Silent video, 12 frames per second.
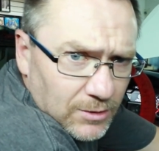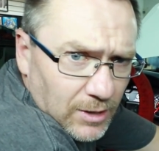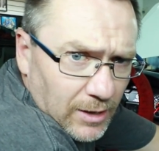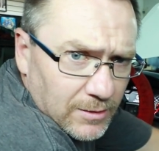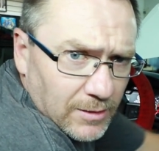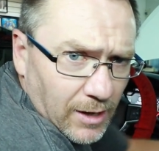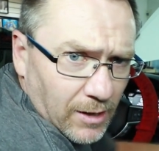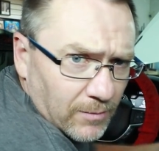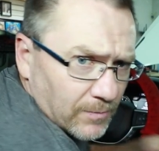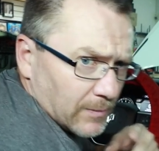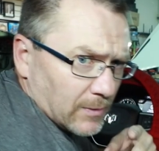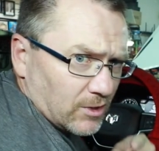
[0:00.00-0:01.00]
checks out.
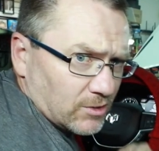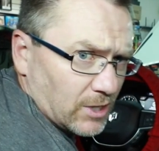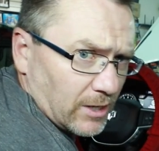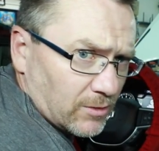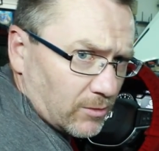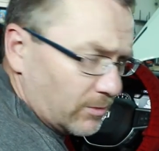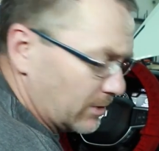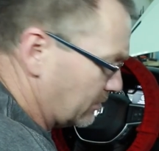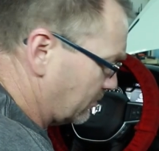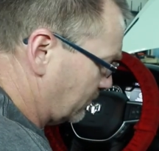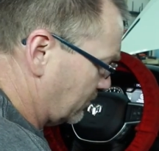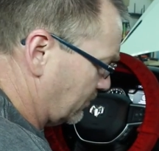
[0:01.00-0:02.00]
He'll check the
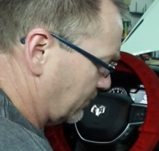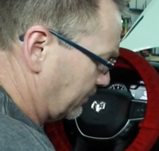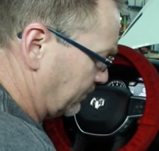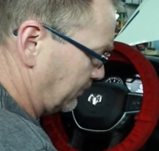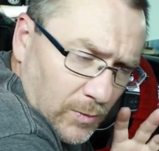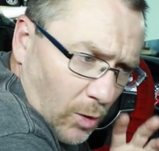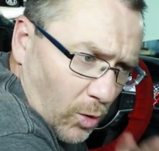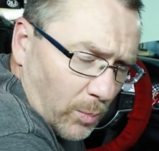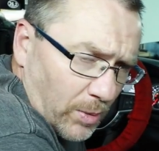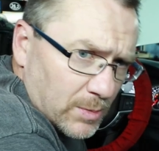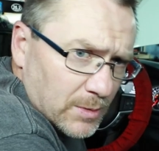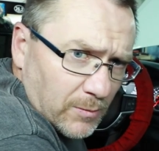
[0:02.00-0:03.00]
rears. The whole
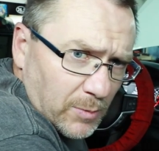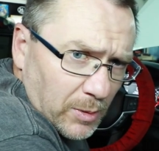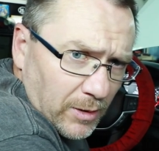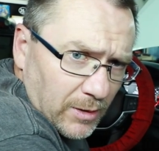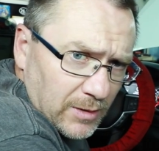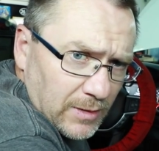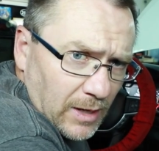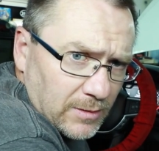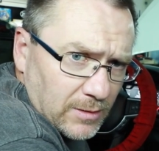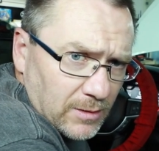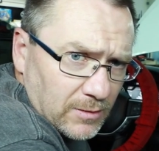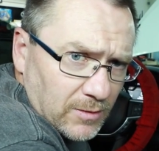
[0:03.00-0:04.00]
purpose of polarity
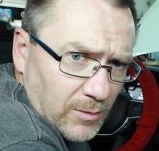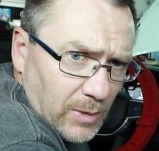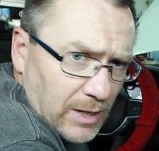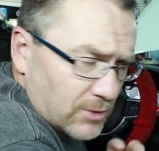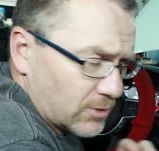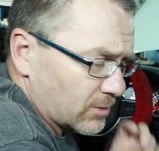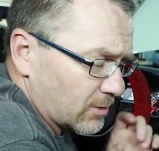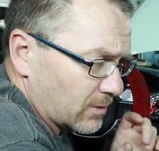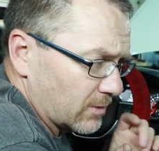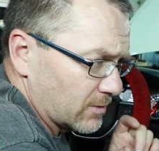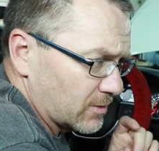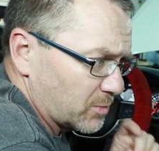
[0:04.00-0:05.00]
testing is to make sure that
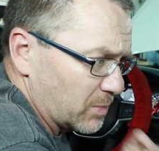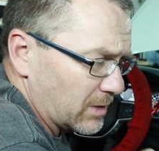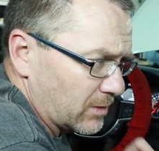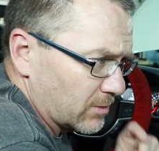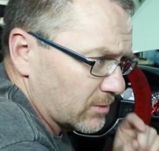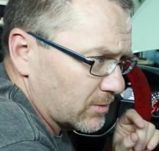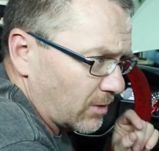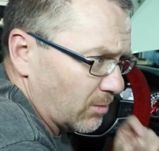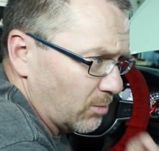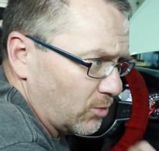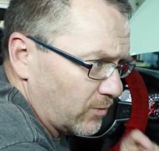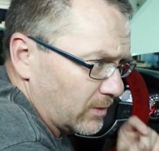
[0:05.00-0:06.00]
the speakers are
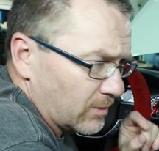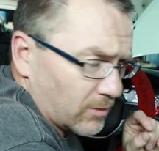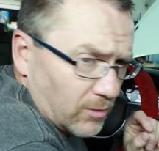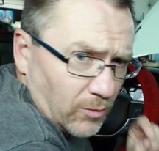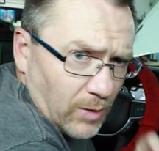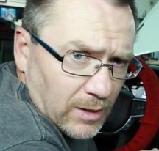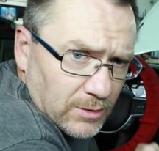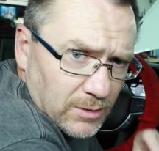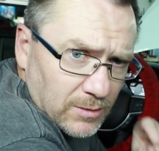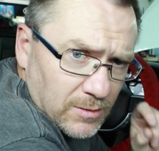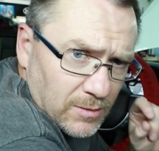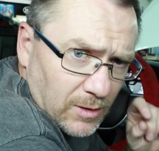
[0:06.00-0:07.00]
moving in the
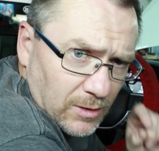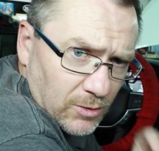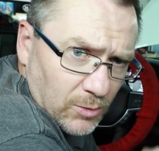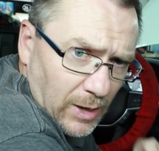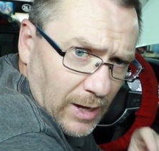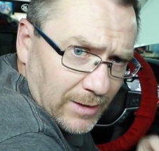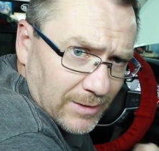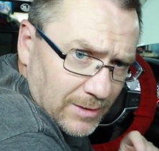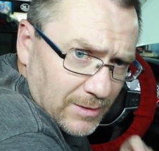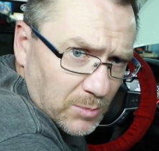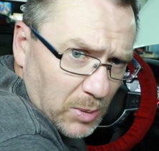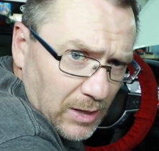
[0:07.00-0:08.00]
directions that you had
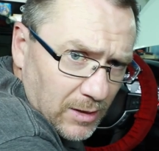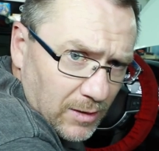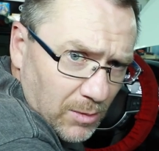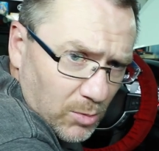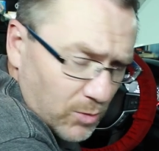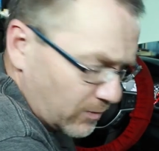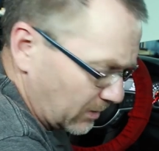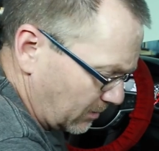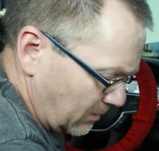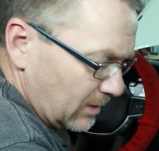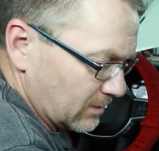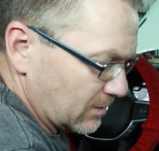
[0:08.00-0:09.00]
anticipated them moving.
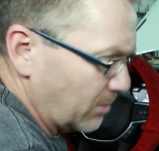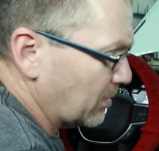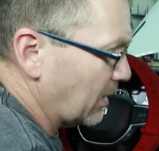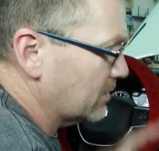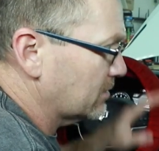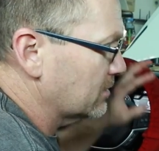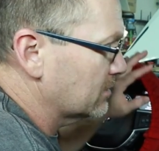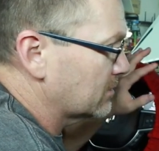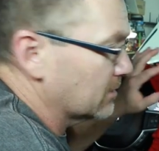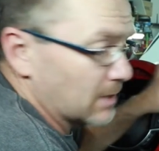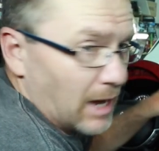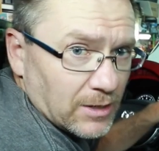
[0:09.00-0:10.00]
In some cases,
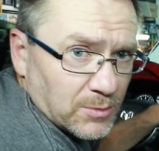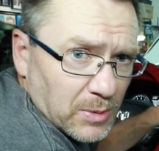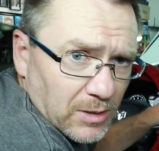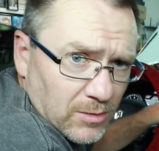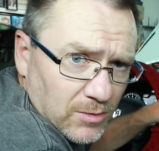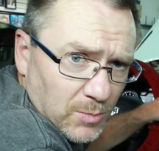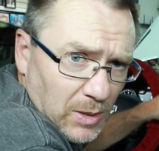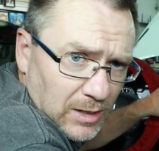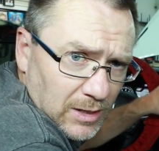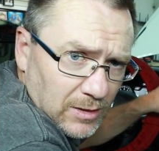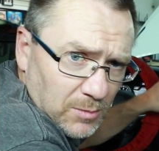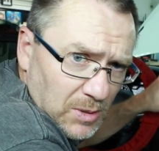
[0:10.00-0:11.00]
the dash speakers may
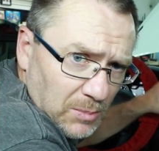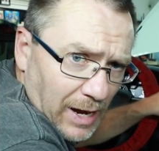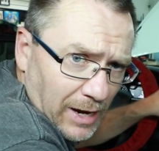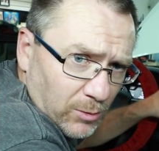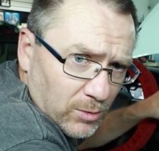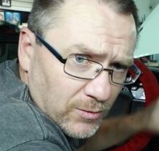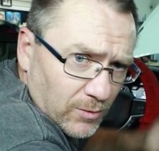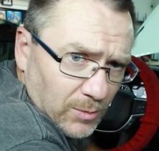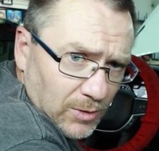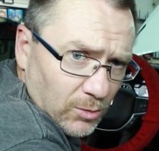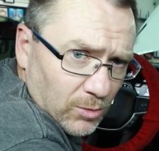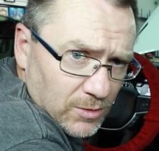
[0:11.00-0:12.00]
need to be backwards from
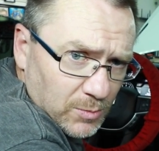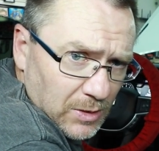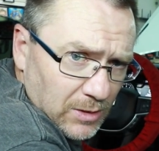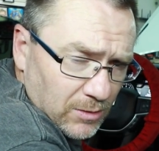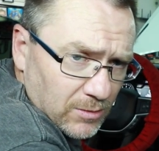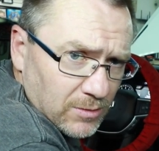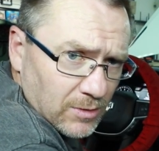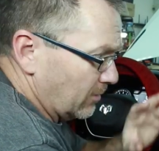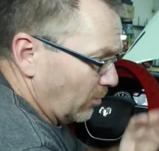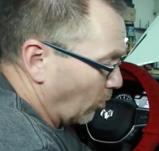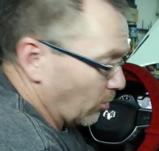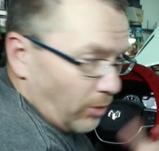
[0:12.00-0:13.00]
the door speakers,
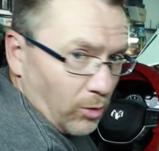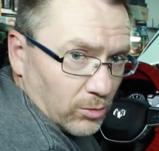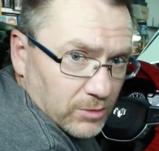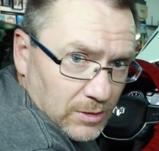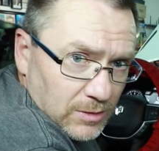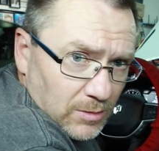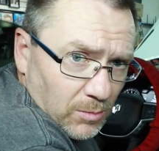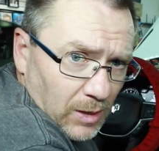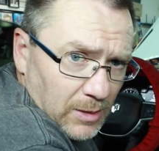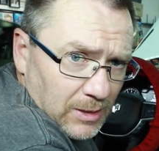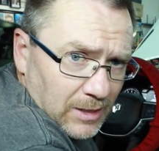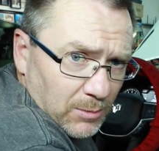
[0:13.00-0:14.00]
or the whole system
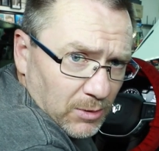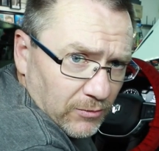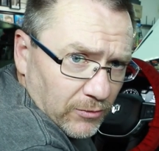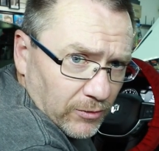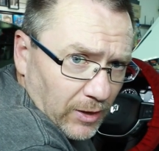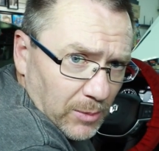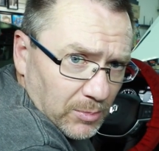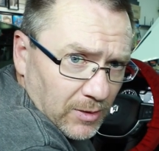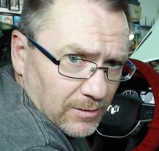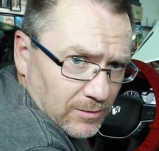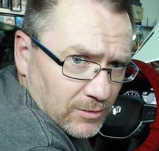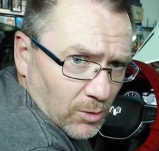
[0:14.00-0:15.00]
might need to be
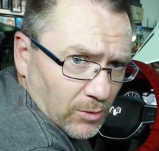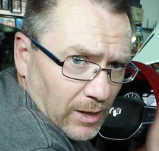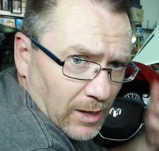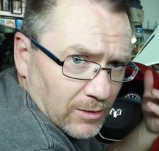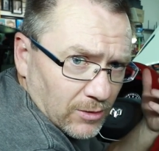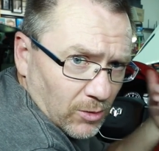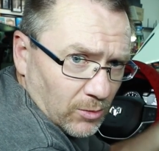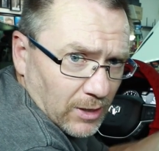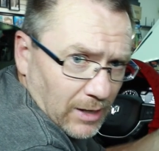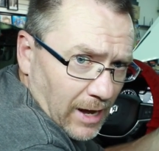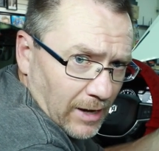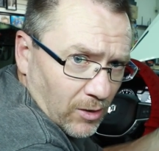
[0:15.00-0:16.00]
flipped so that you don't
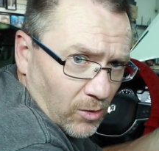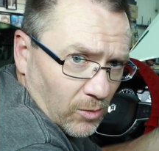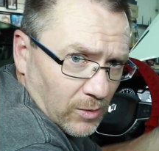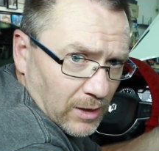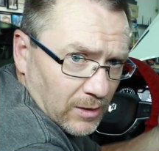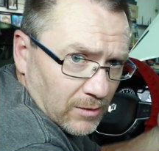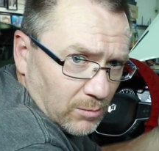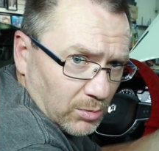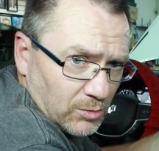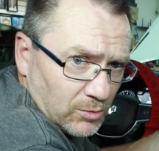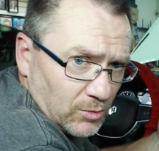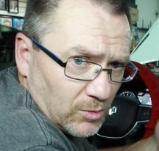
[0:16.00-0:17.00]
get echo in the
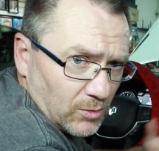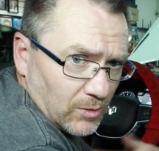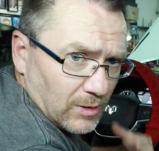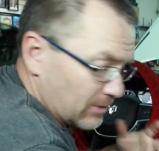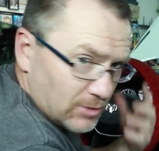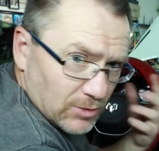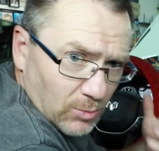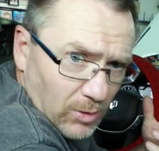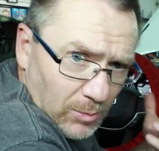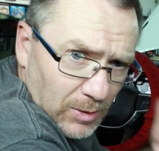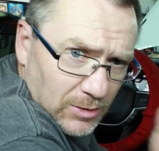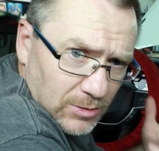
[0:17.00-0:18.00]
Bluetooth. You just want
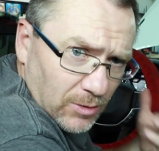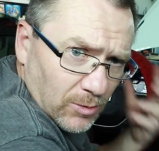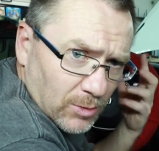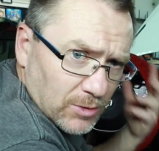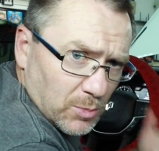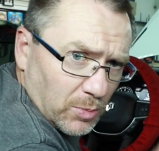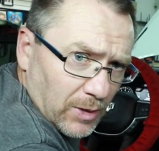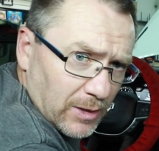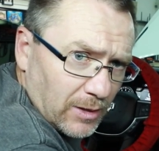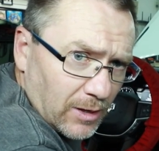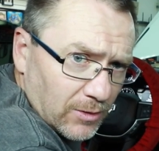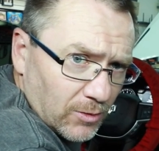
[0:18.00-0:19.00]
to make sure that what you
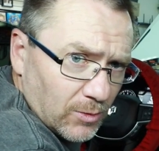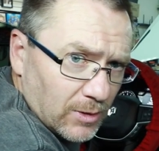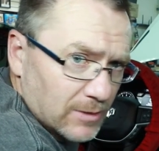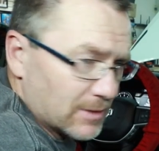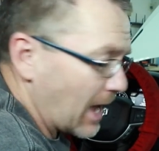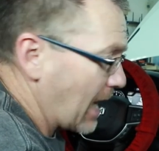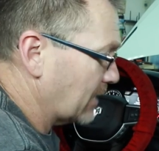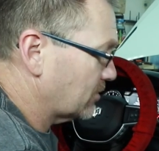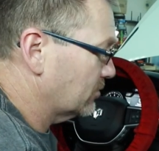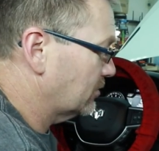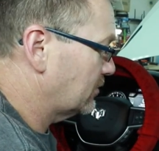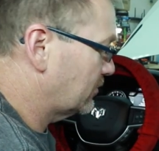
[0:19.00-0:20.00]
planned on doing, it's
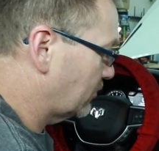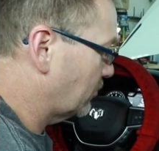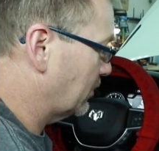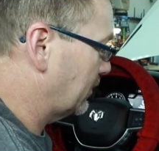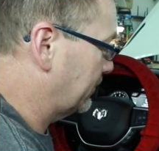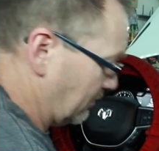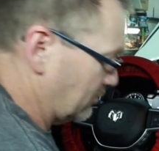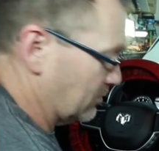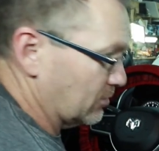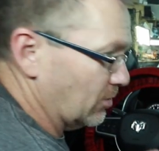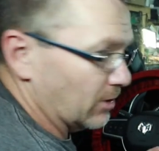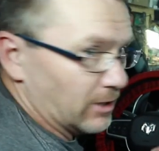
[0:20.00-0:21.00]
actually doing, which is
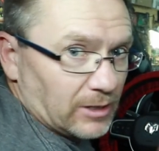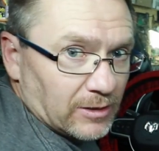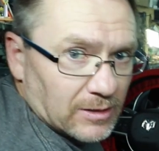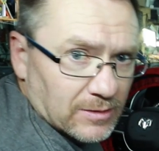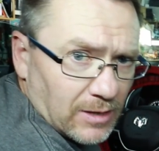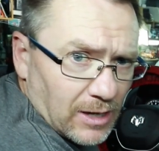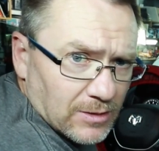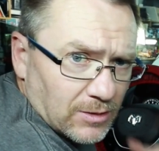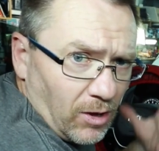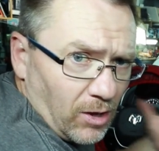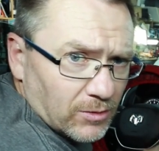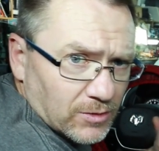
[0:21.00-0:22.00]
good. And in this case,
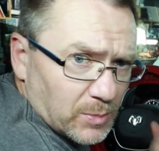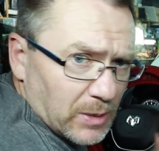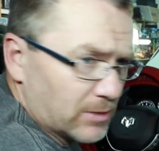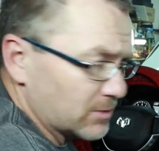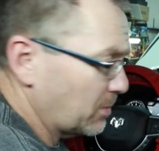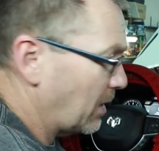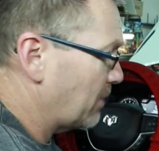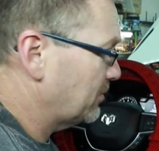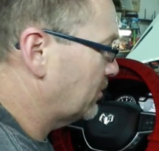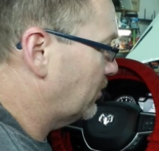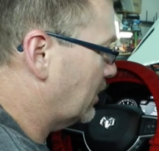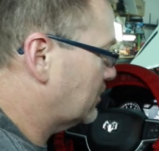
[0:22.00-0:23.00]
all the speakers pop
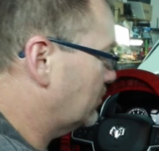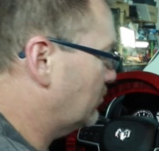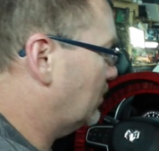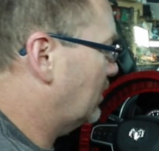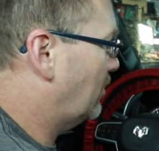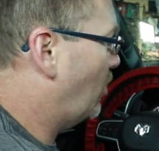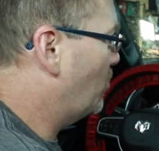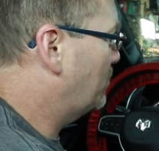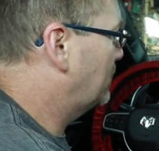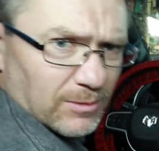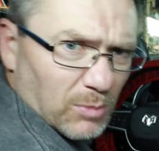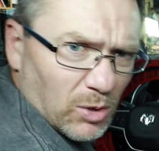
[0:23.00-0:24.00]
the direction we had
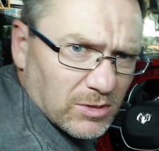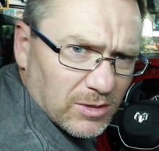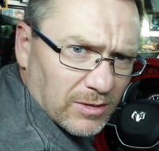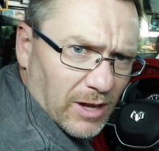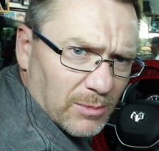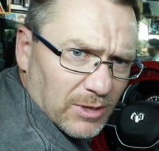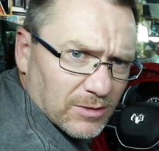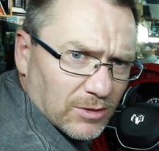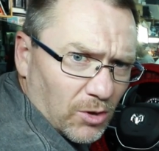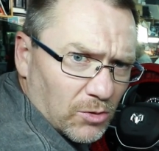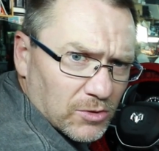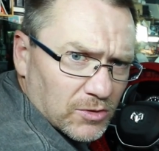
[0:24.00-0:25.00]
hoped. Most of the time, it doesn't
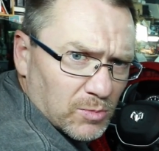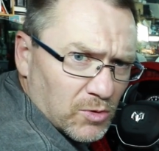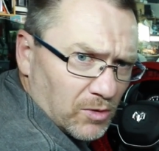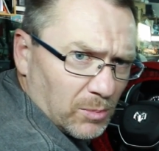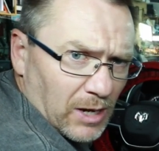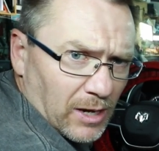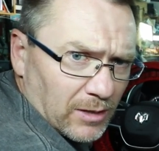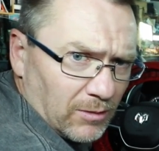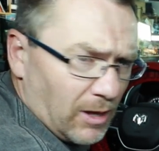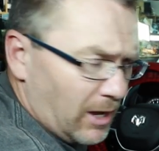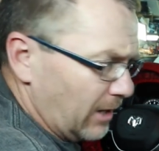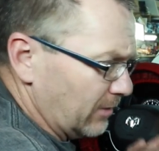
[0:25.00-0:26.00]
go this smooth, I'm not going to lie.